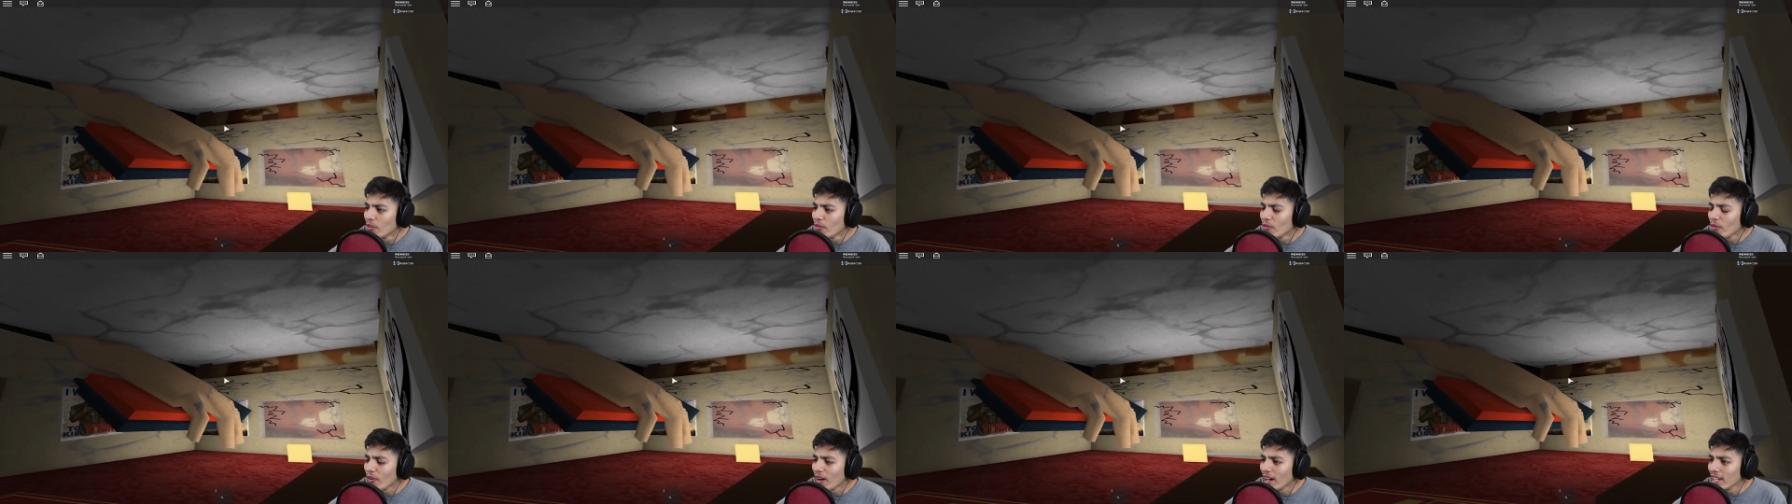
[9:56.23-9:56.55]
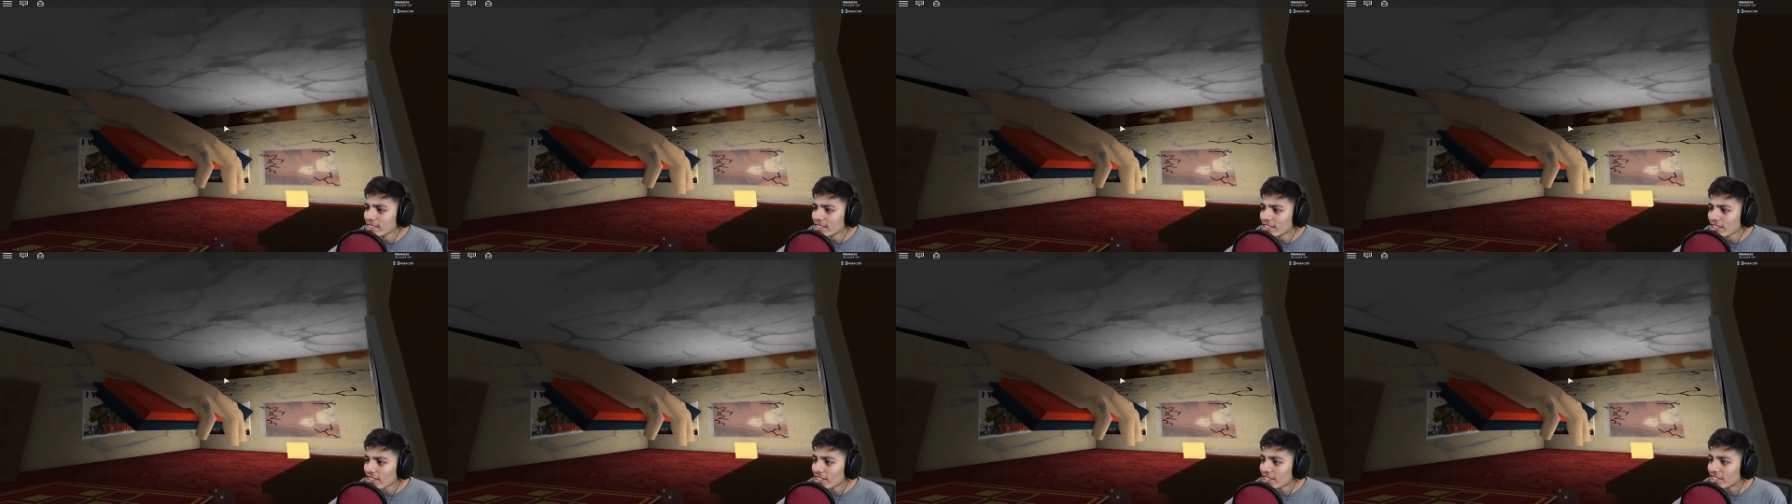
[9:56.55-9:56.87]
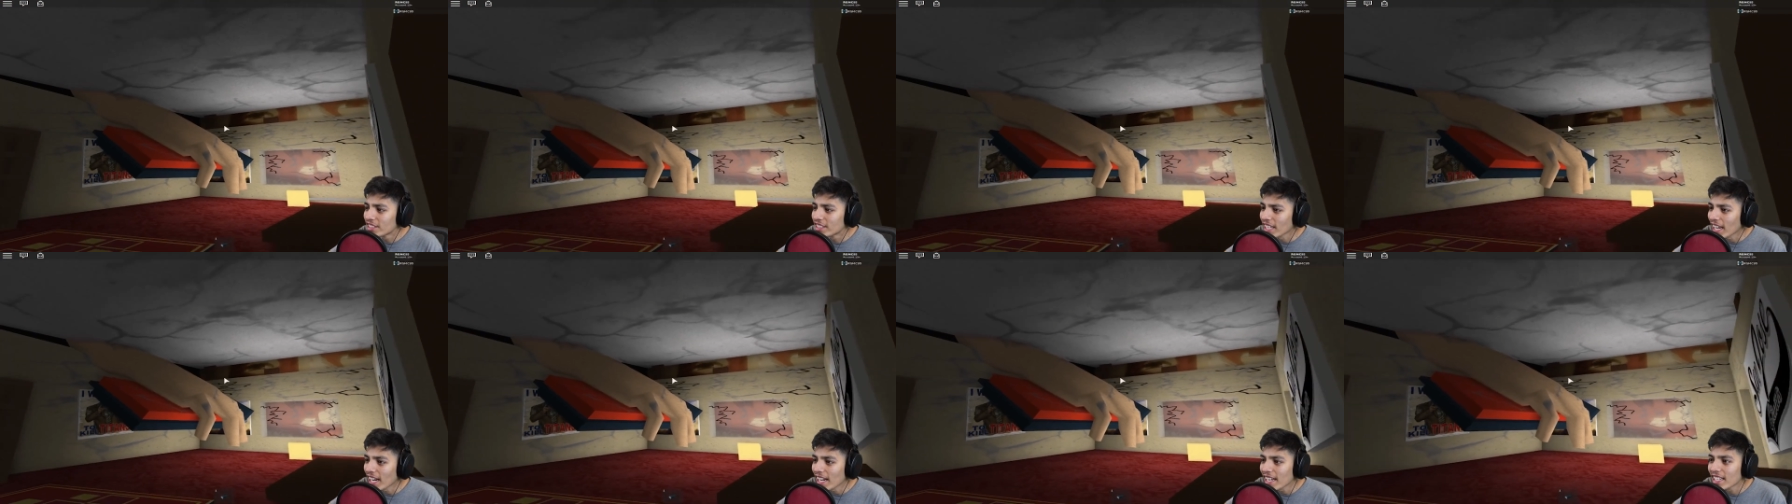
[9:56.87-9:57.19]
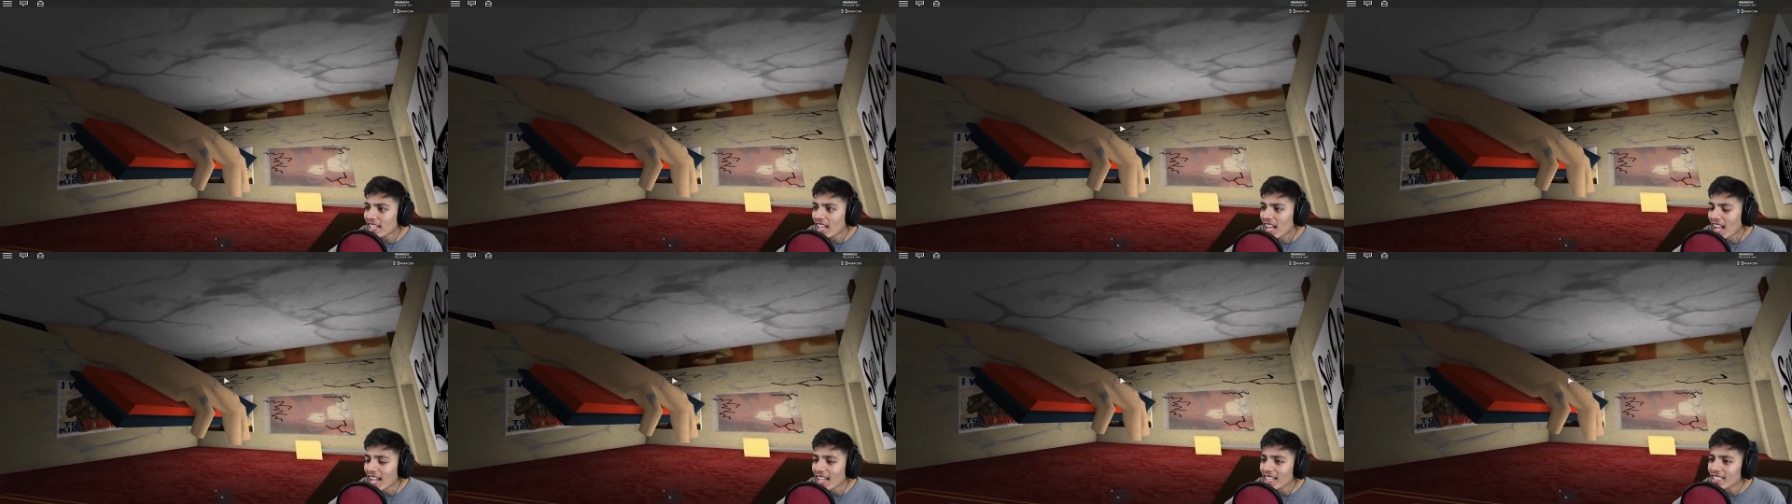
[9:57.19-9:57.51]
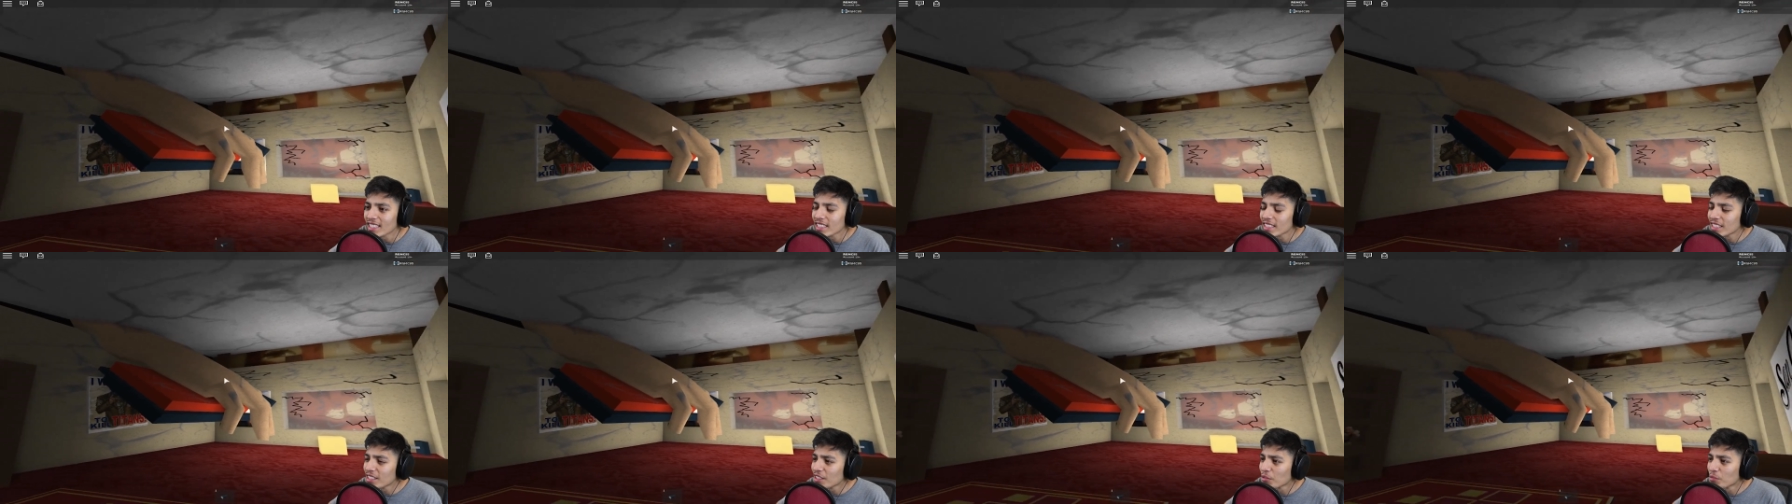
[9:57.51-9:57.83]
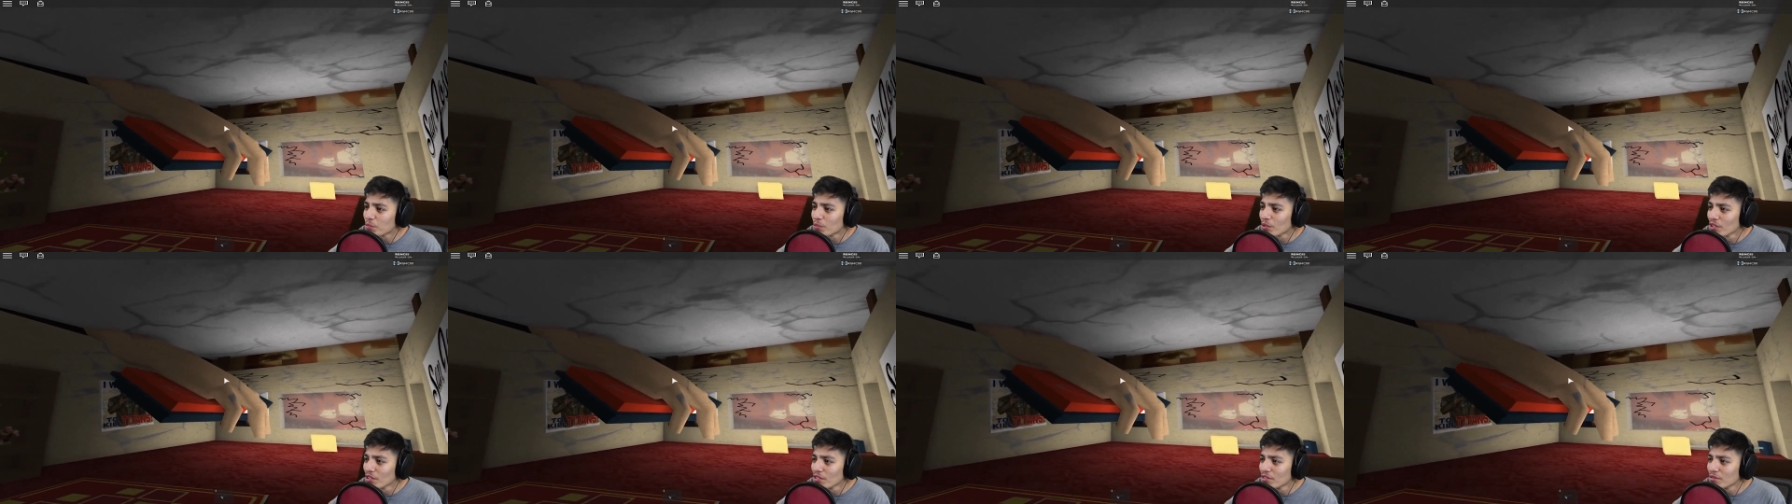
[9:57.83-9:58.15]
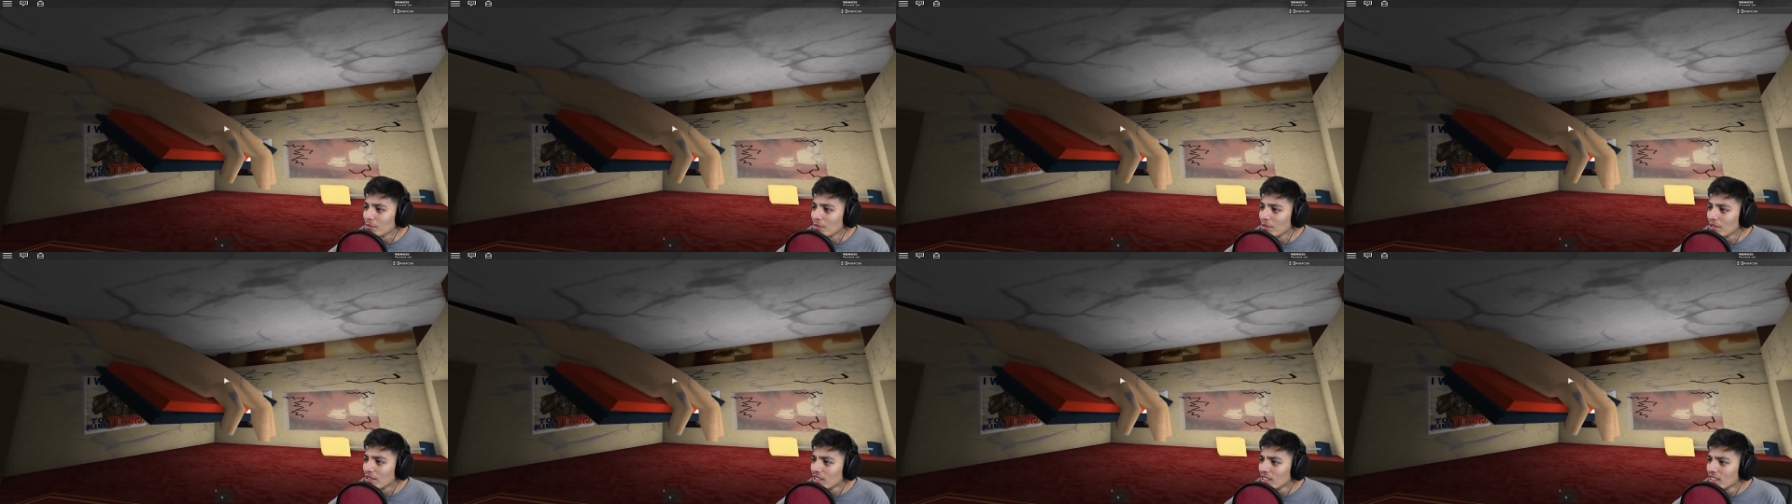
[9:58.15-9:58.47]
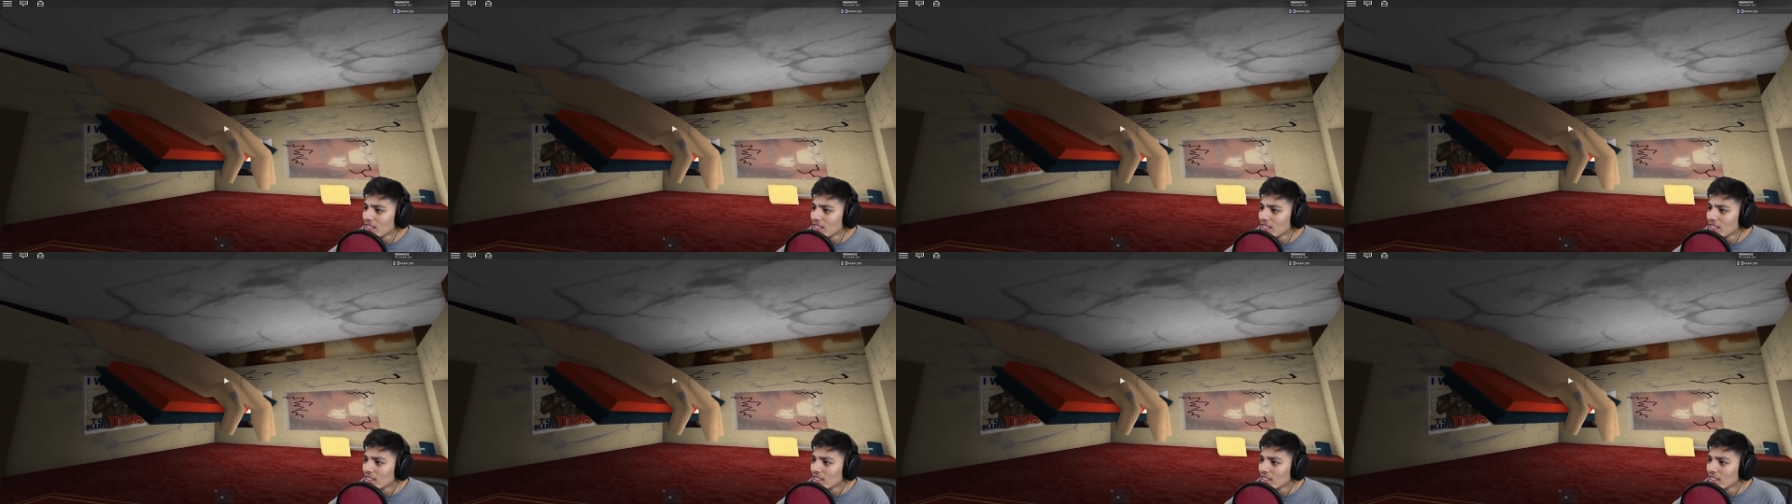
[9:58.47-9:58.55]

Why is there a giant hand in the room?